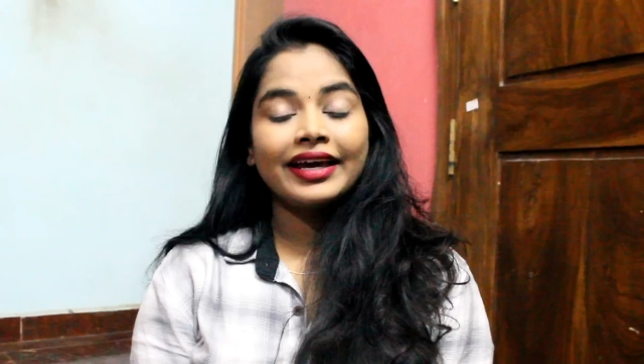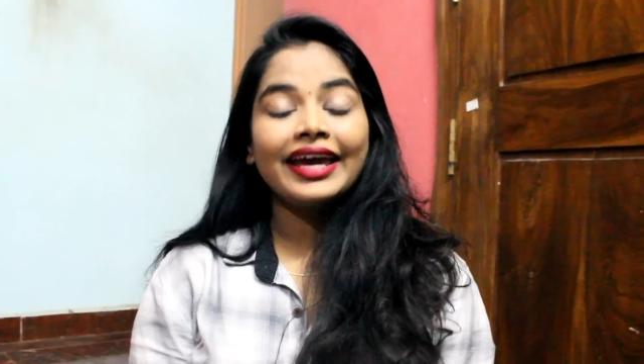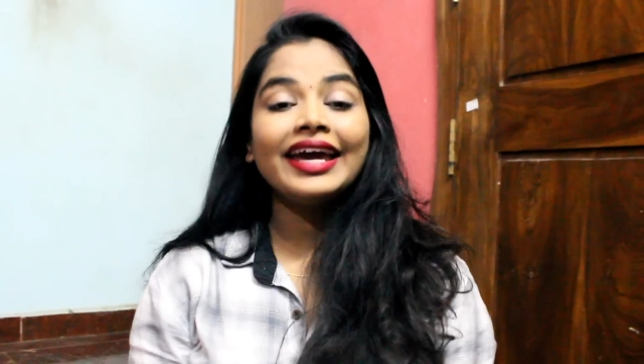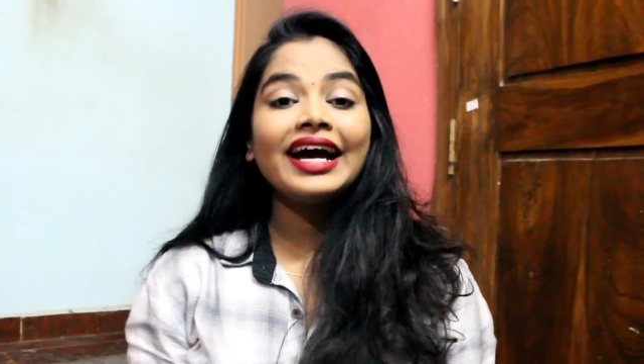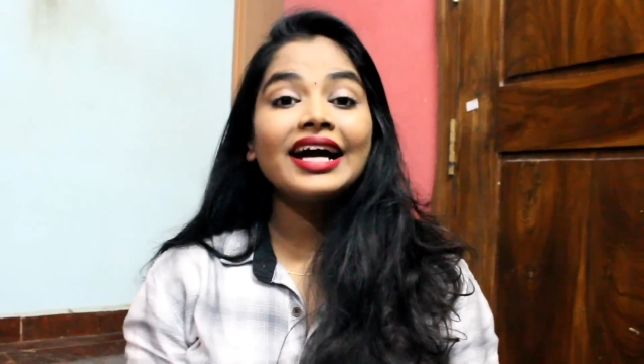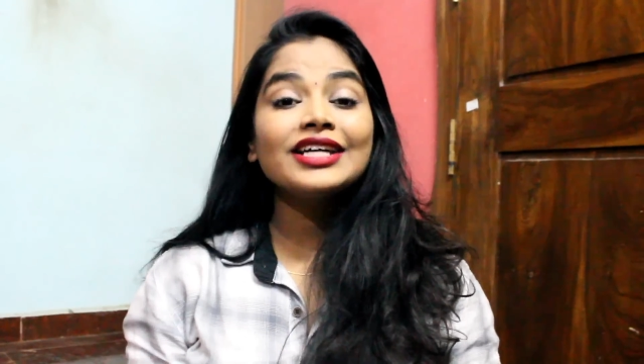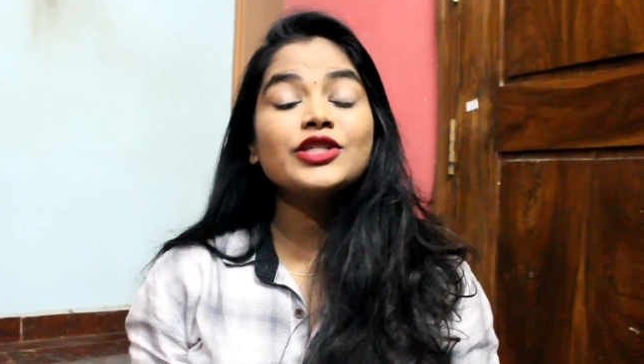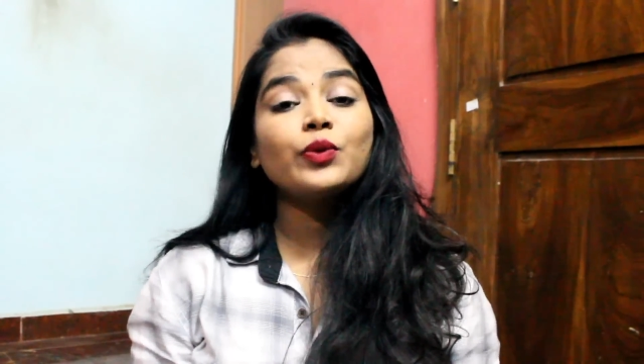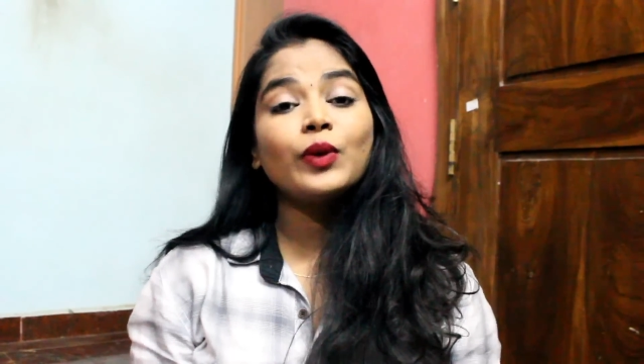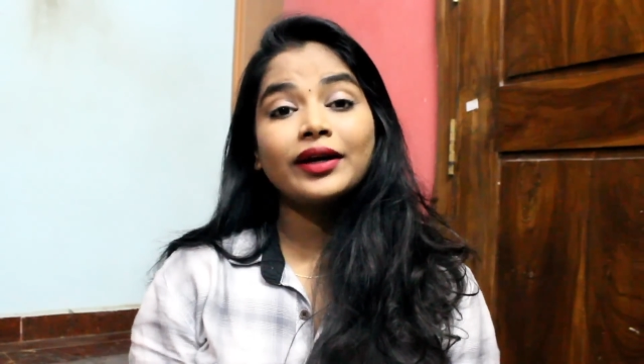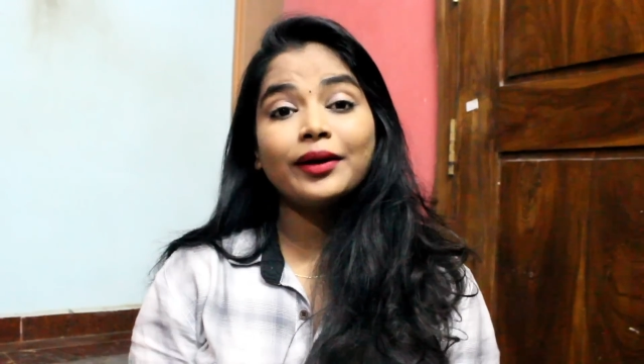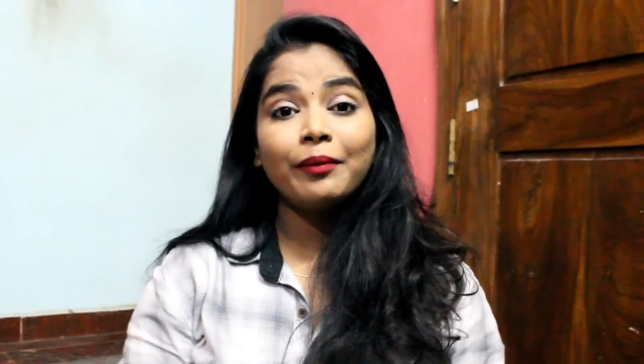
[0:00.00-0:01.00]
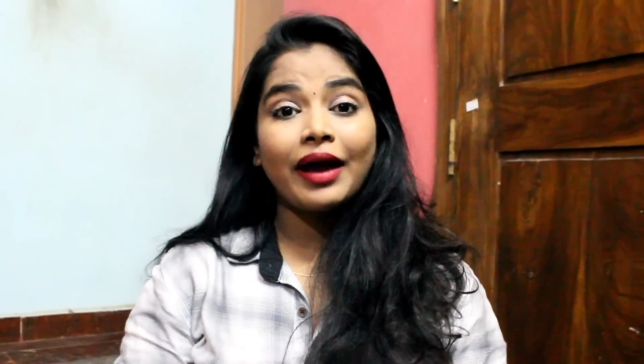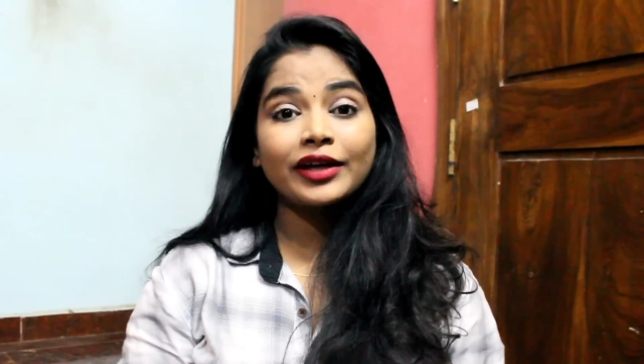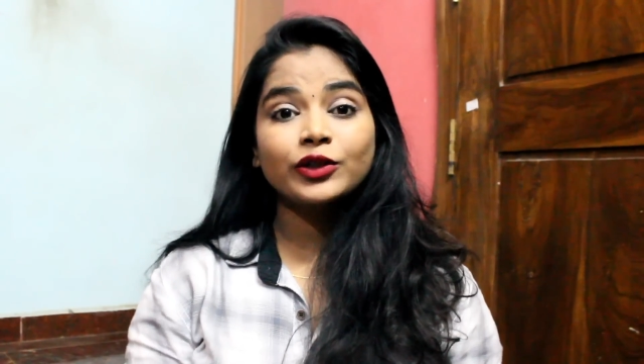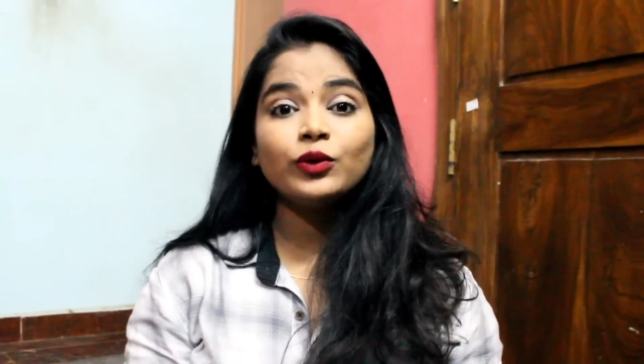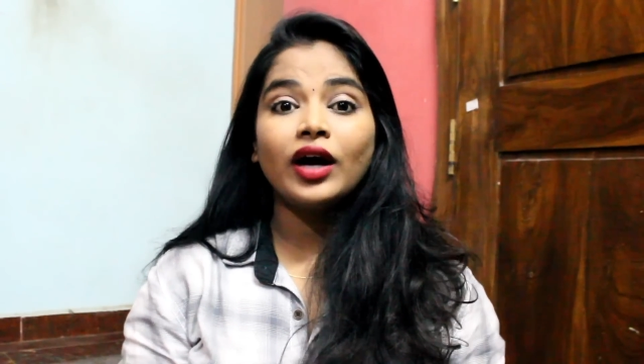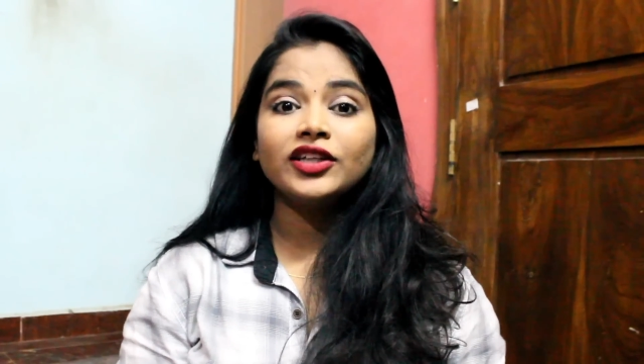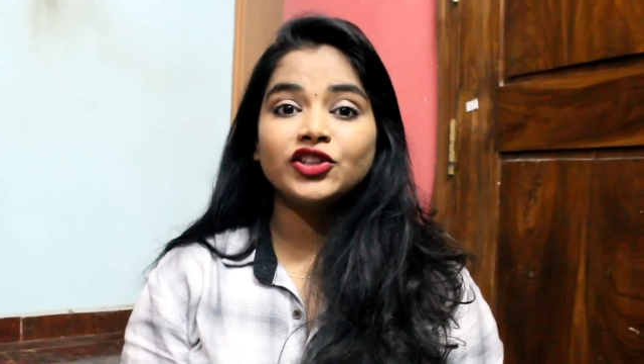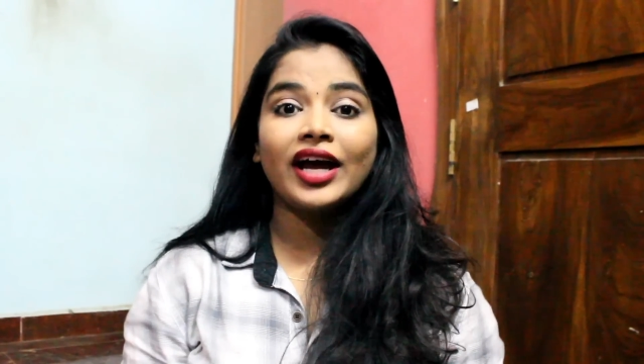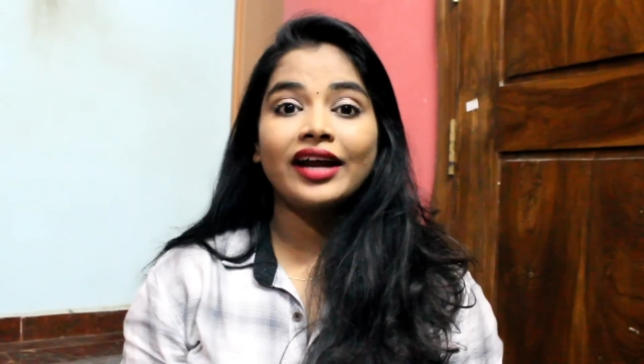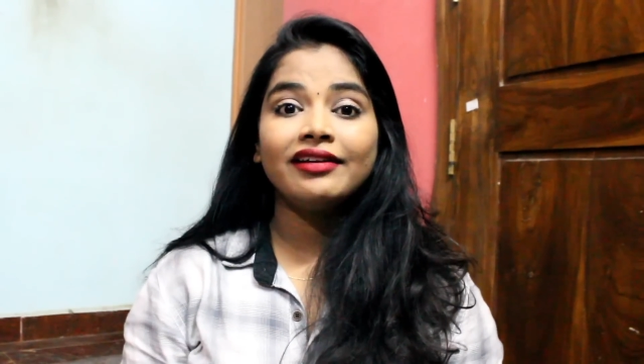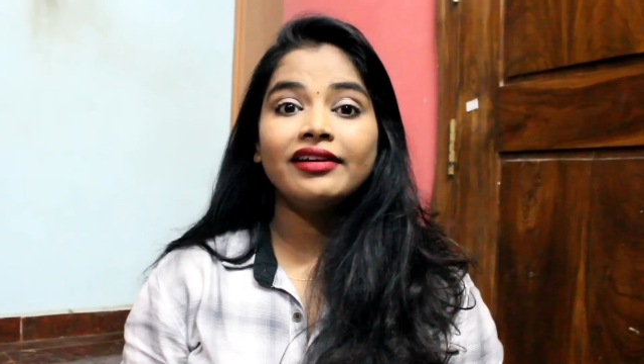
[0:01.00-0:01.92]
Hey guys, welcome back to our channel.